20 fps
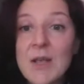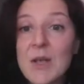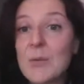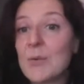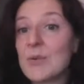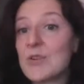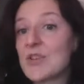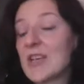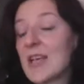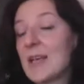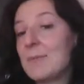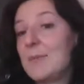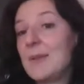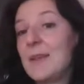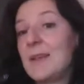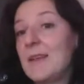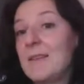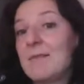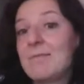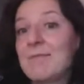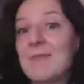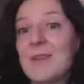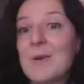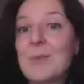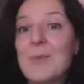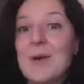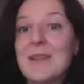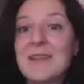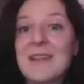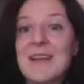which can be,
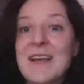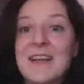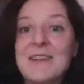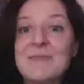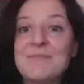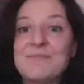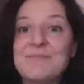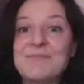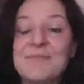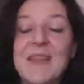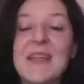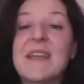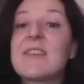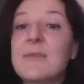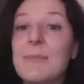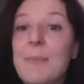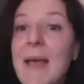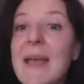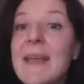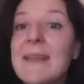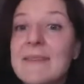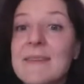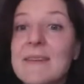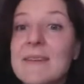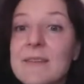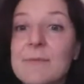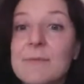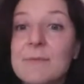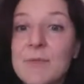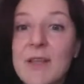well,
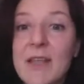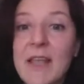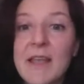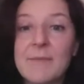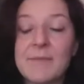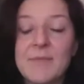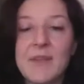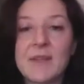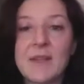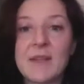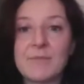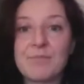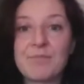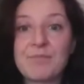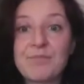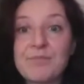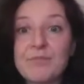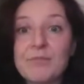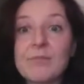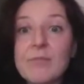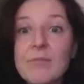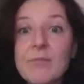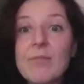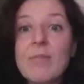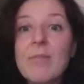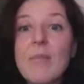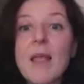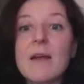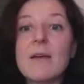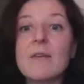expanded in a
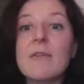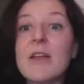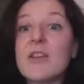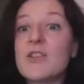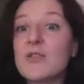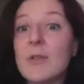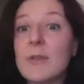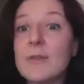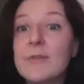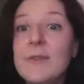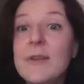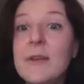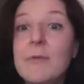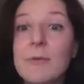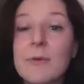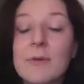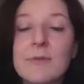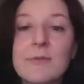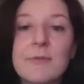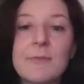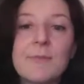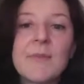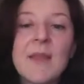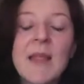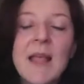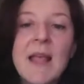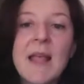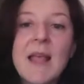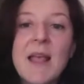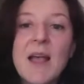rational series,
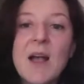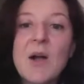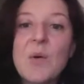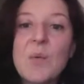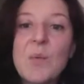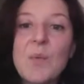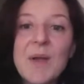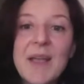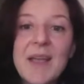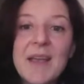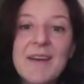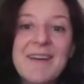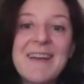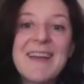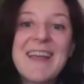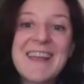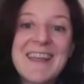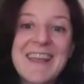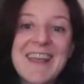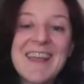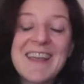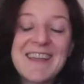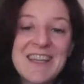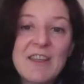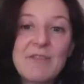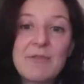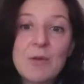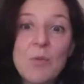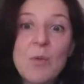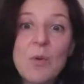where, again,
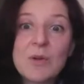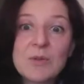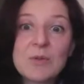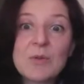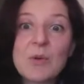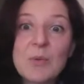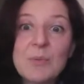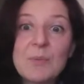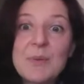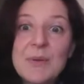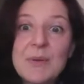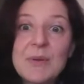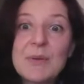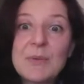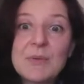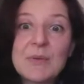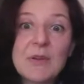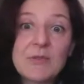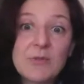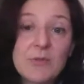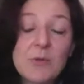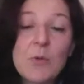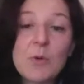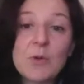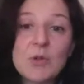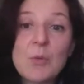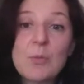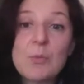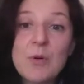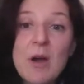if you want to compute, if you
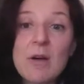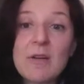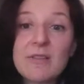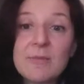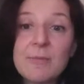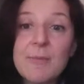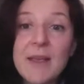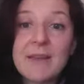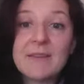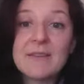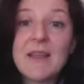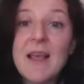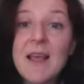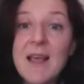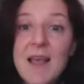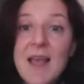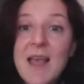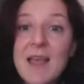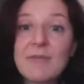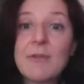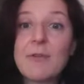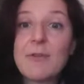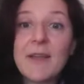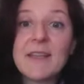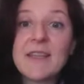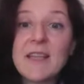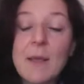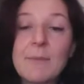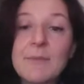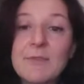want to approximate f of
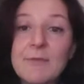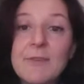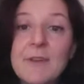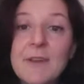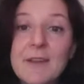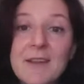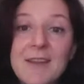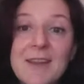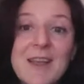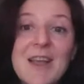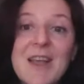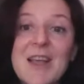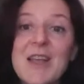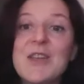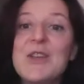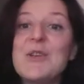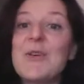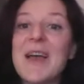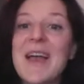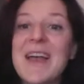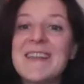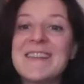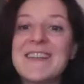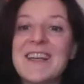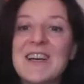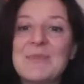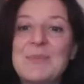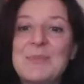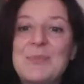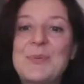a times v, you end
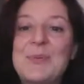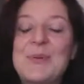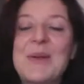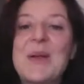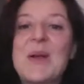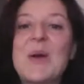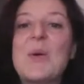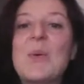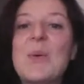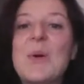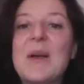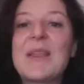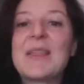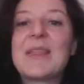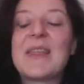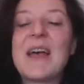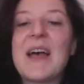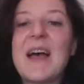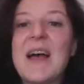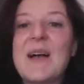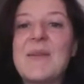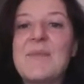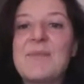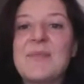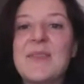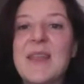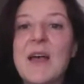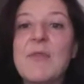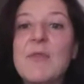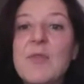up with
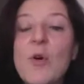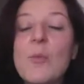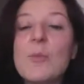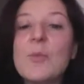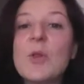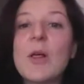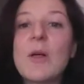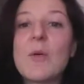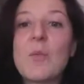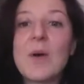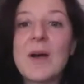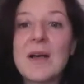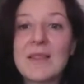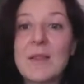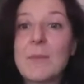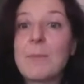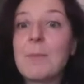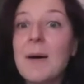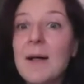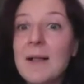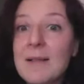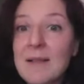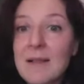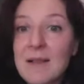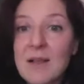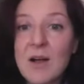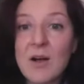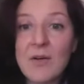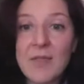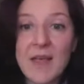a formula where the
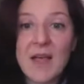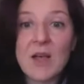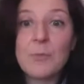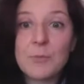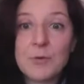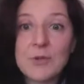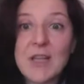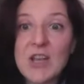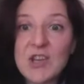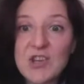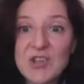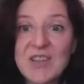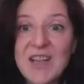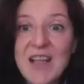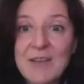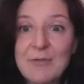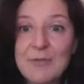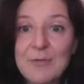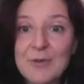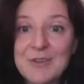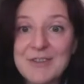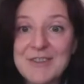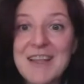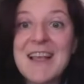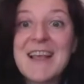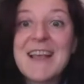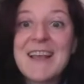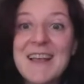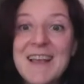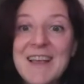bulk of the computational effort
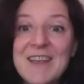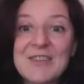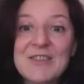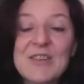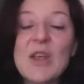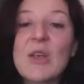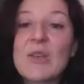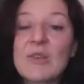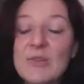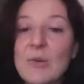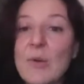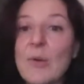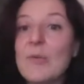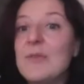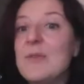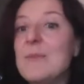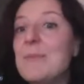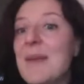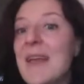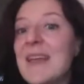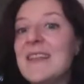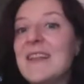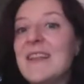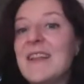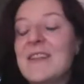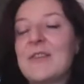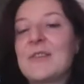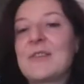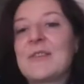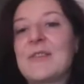is solving many
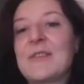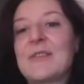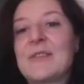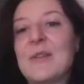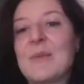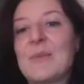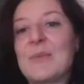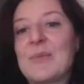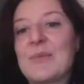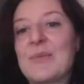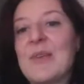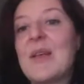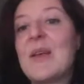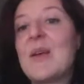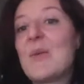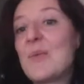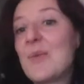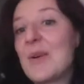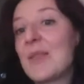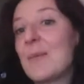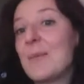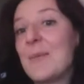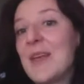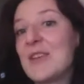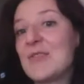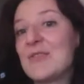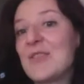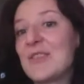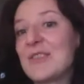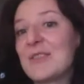linear systems where
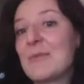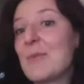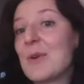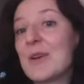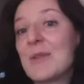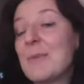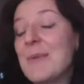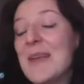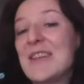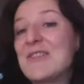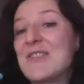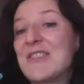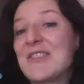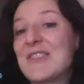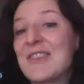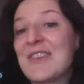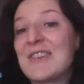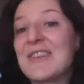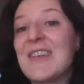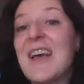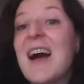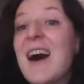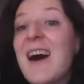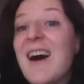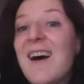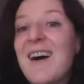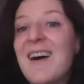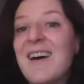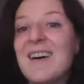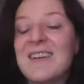the matrices
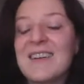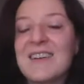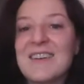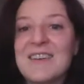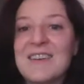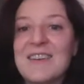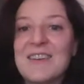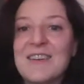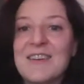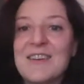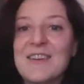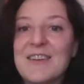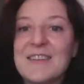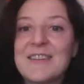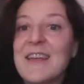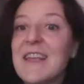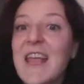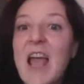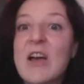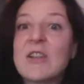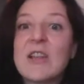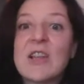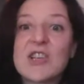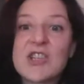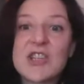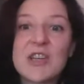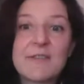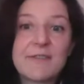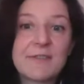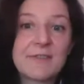are diagonal
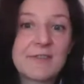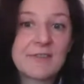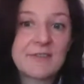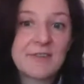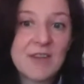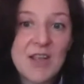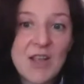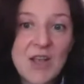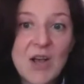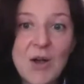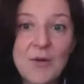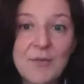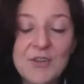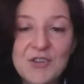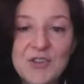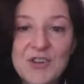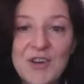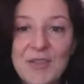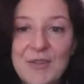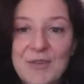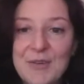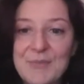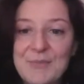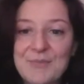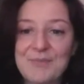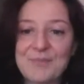shifts of each other.